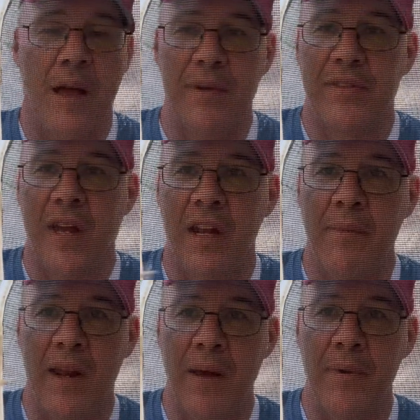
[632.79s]
I'm excited
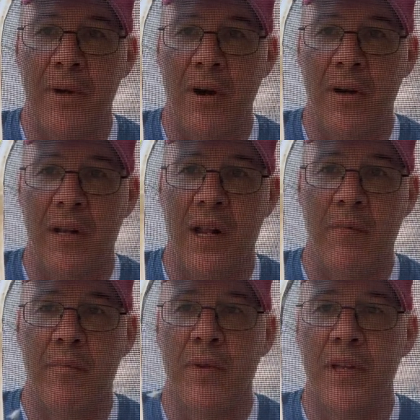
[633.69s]
about Apiguard and I'm
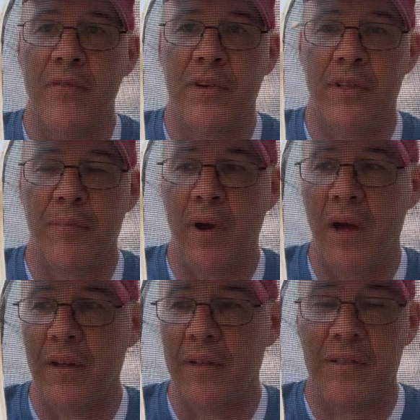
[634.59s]
a believer in the
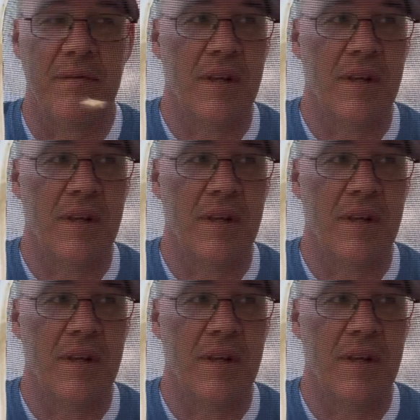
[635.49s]
product